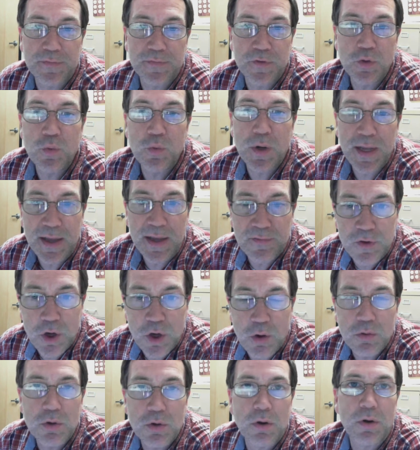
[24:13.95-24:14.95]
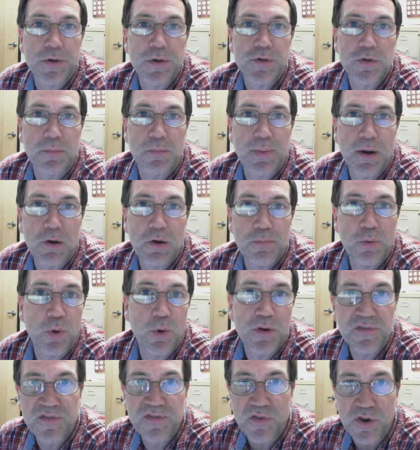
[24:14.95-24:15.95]
If you want to have note cards or a
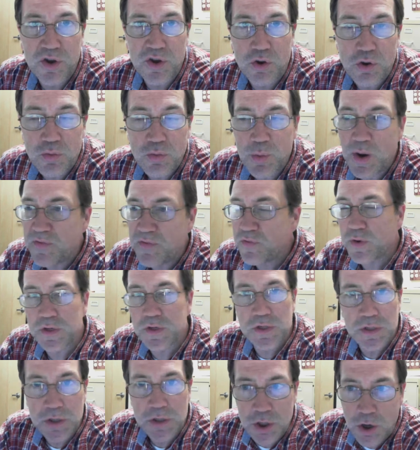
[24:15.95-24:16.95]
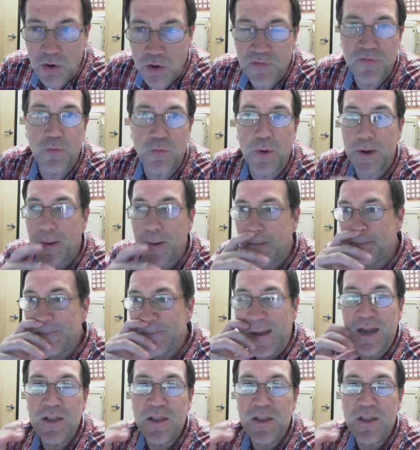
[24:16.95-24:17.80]
PowerPoint for your reference, go for it.